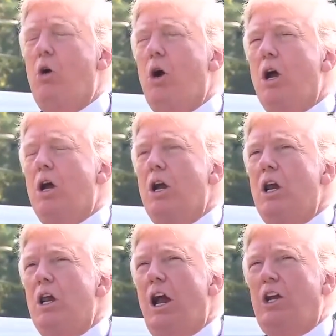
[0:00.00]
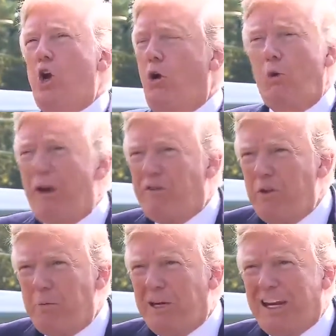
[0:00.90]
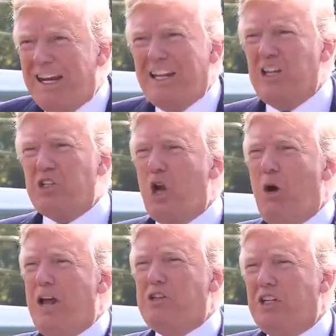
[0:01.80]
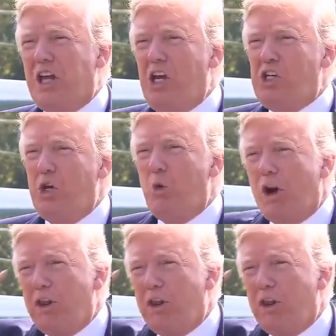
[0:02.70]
So I call it right from the beginning. There's no hesitation.